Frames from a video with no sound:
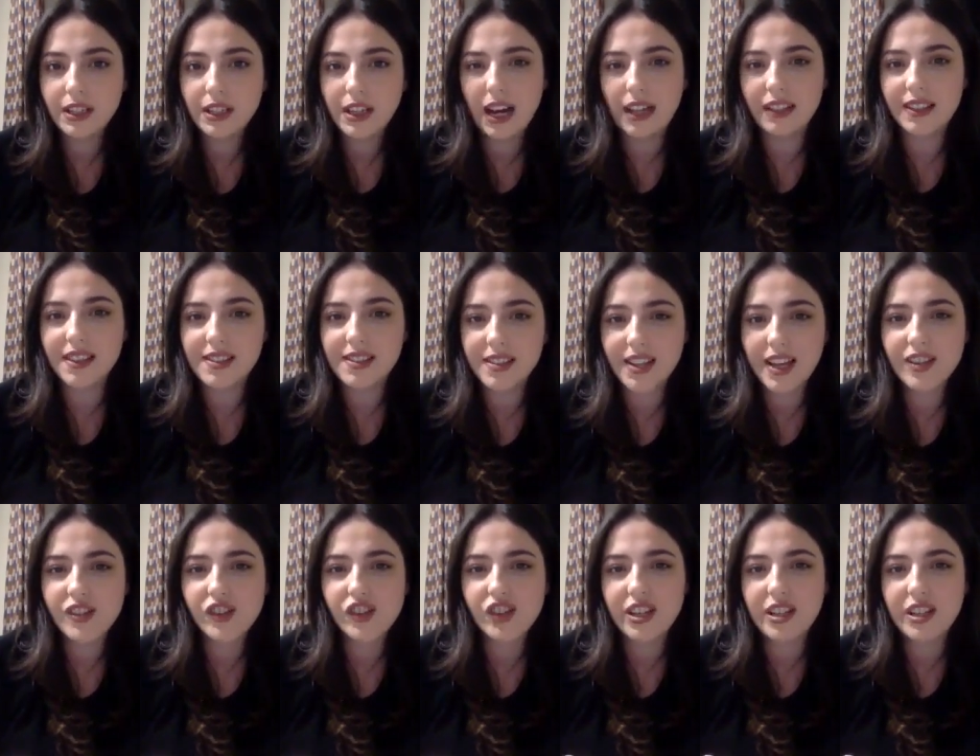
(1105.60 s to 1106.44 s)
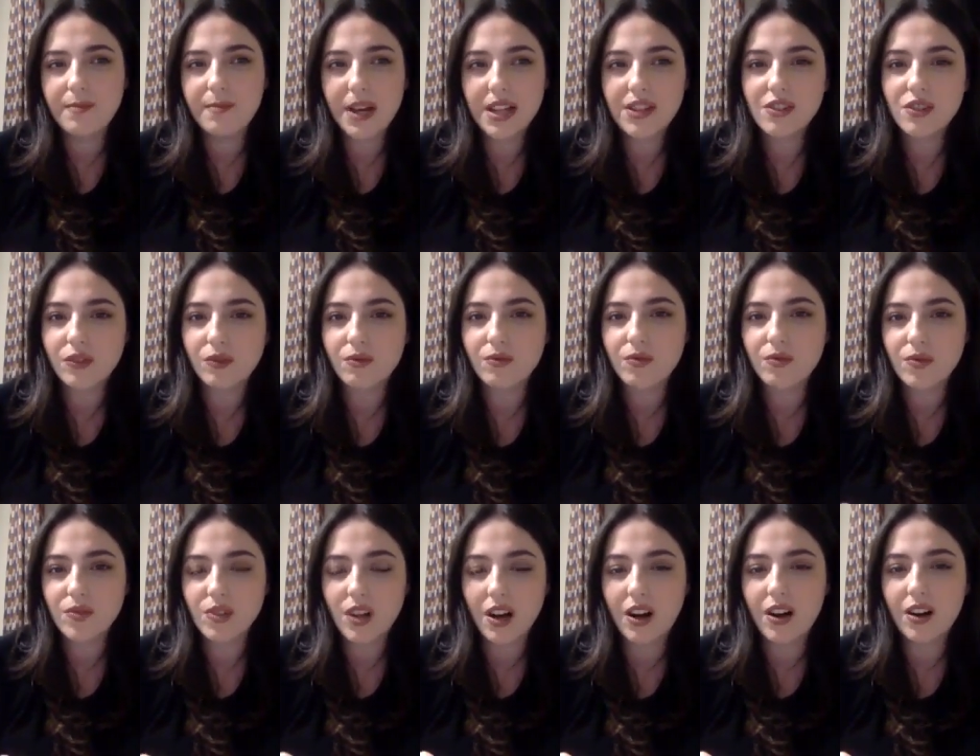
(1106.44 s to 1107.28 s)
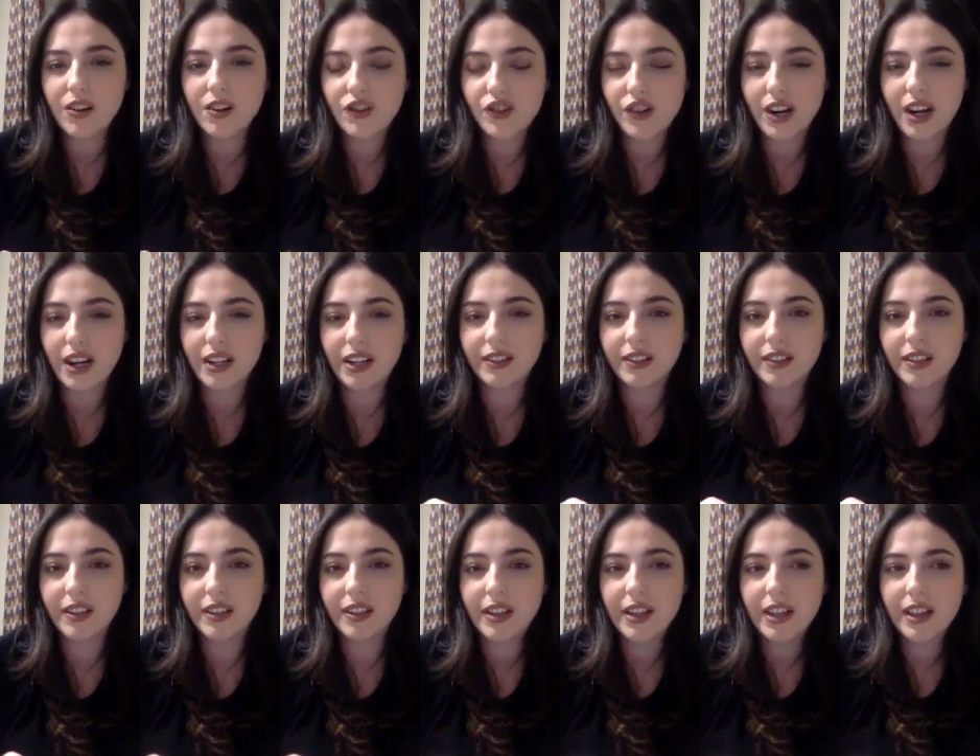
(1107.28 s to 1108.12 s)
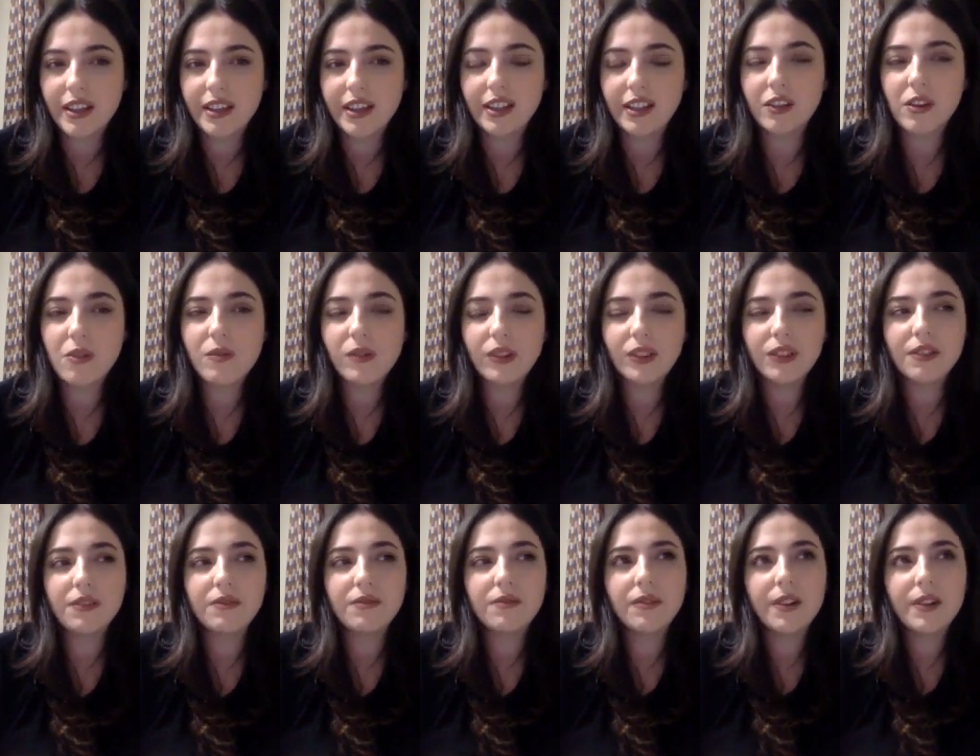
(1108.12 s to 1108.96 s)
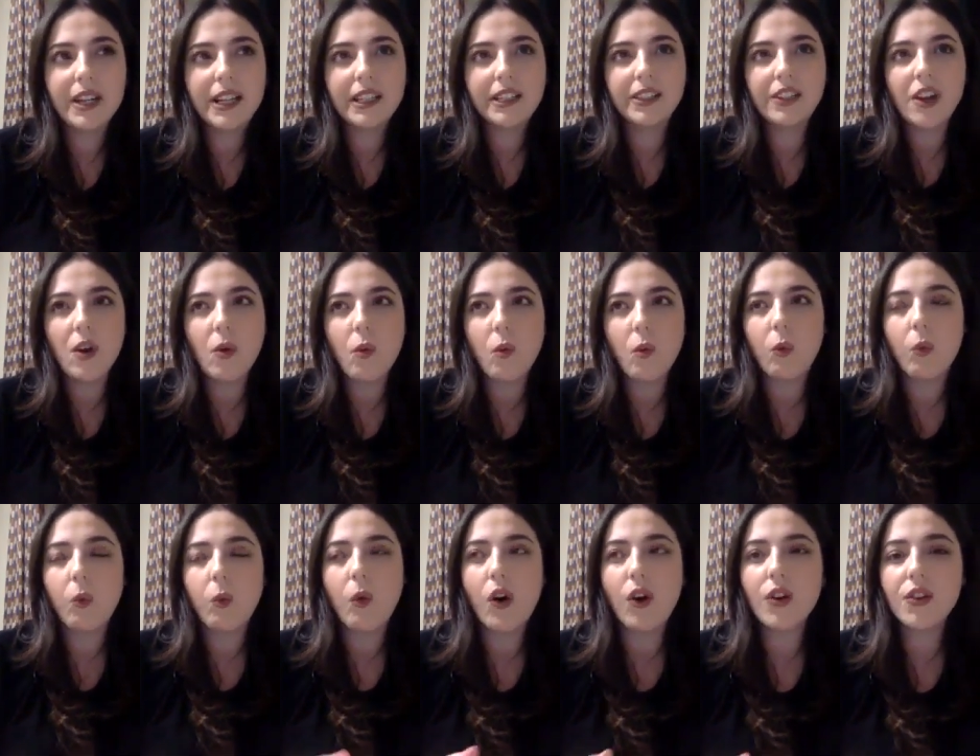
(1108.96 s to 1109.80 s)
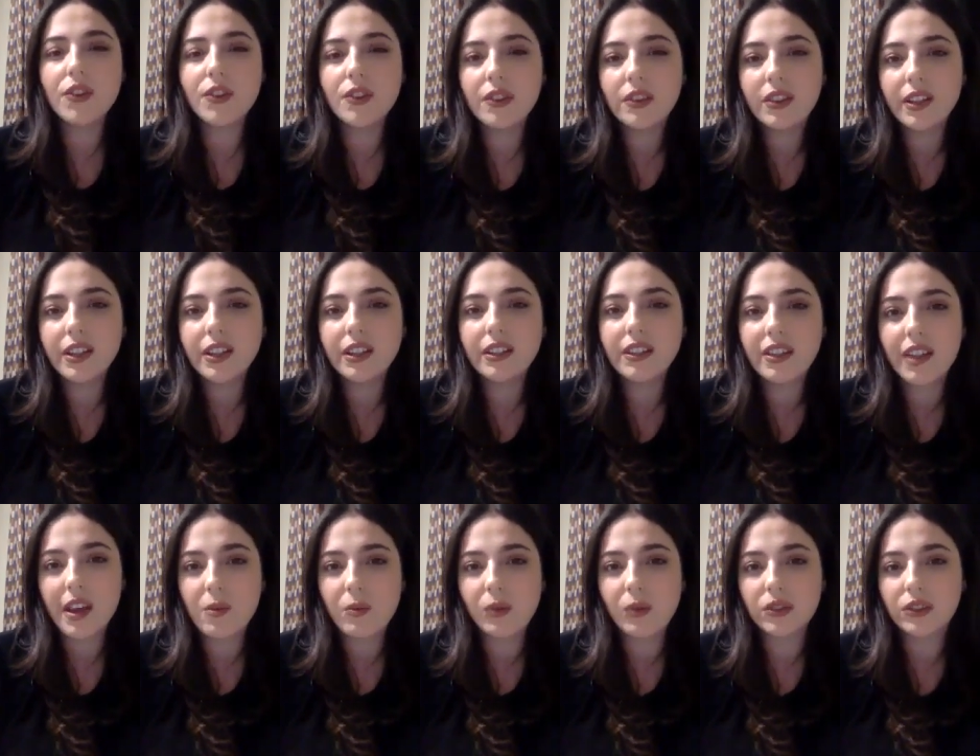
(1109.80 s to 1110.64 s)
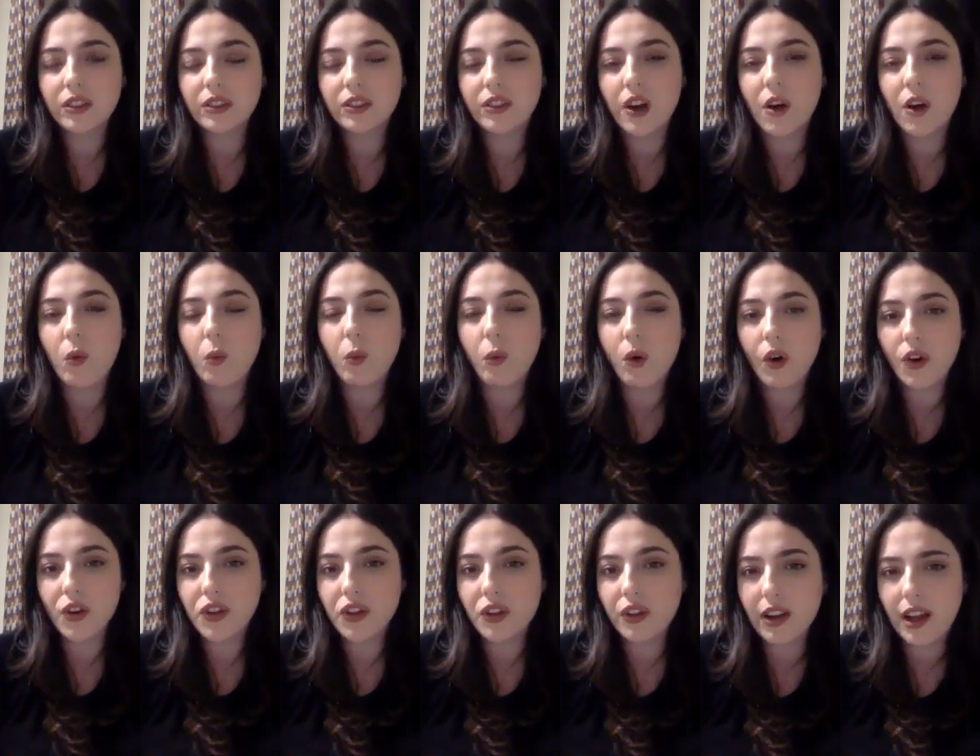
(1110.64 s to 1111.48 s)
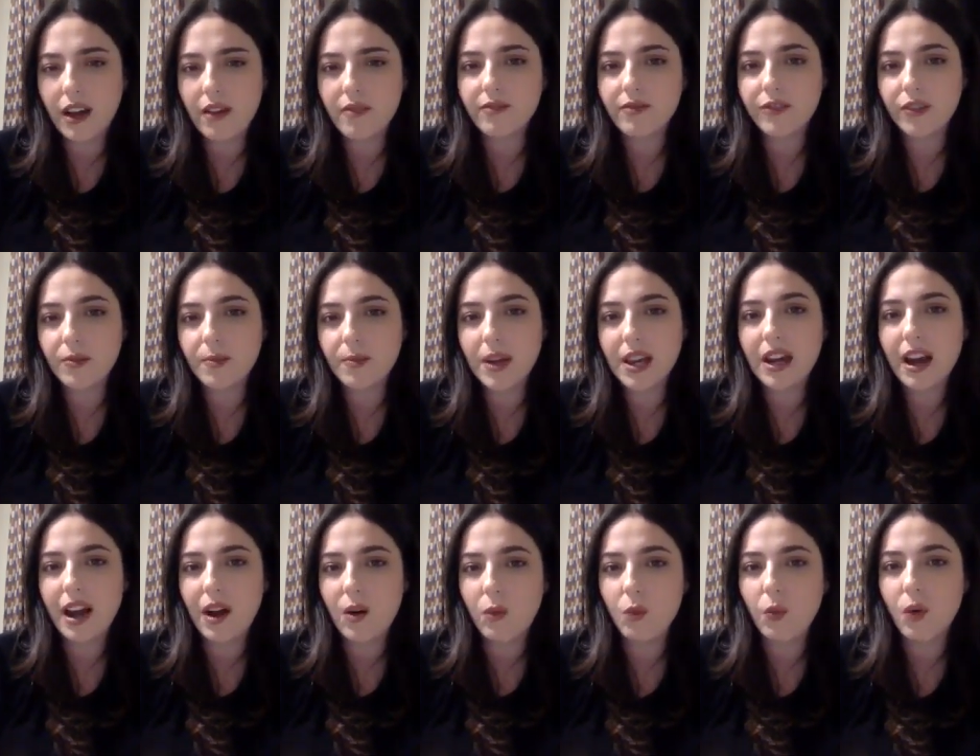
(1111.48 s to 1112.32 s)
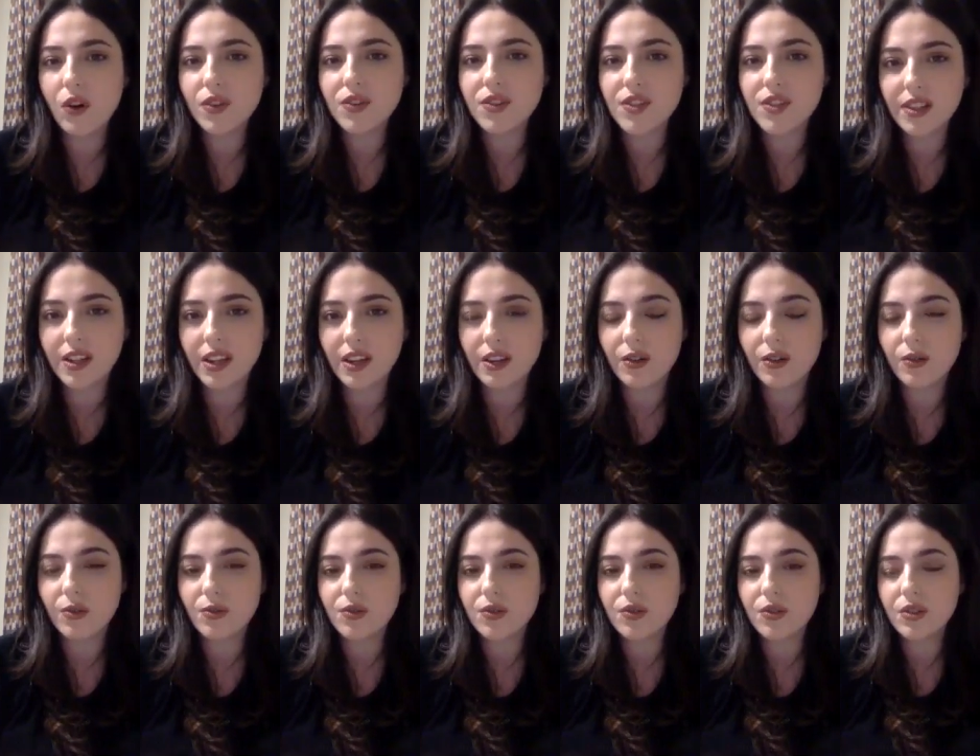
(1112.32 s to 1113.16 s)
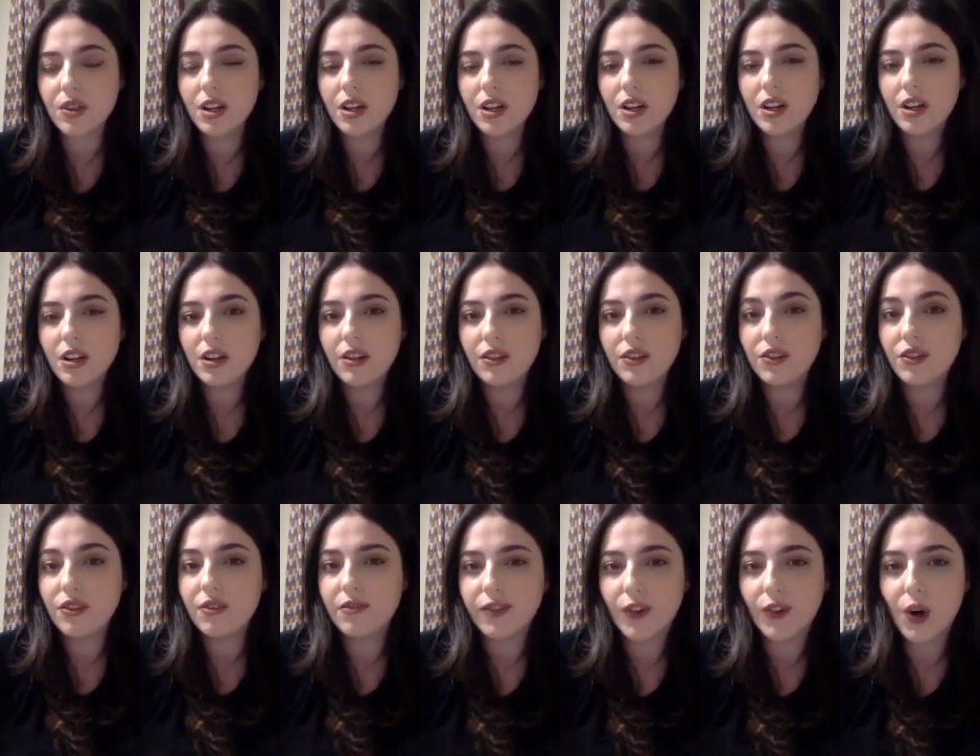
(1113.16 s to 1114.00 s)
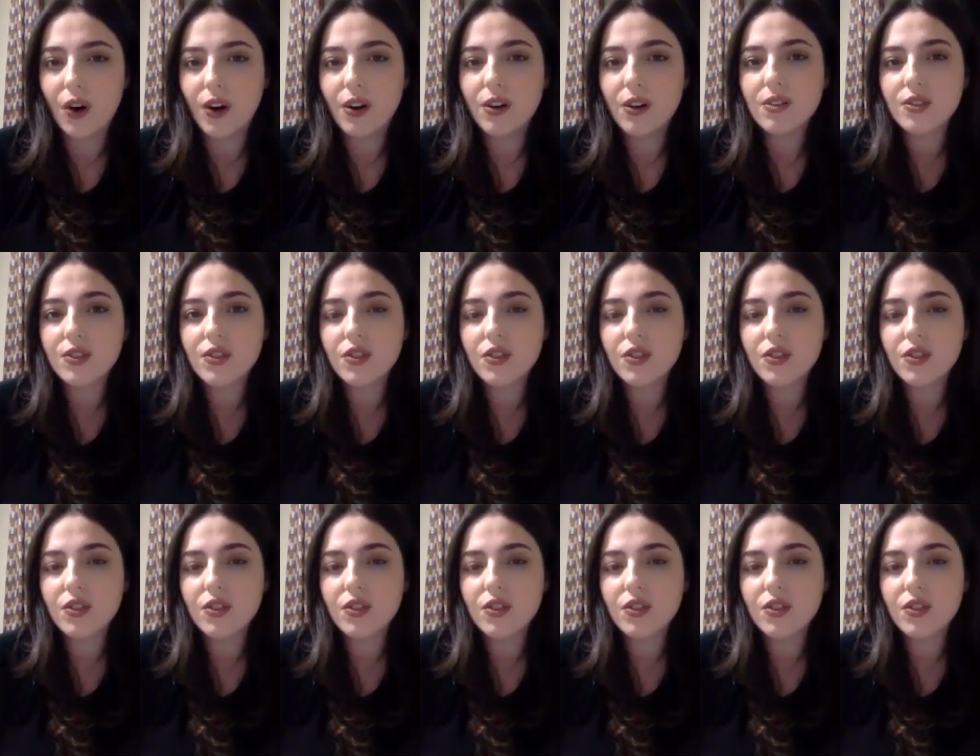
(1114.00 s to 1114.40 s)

And essentially, med schools are trying to, they don't want to really know what you did, they want to know what you learnt from it and what skills you've got.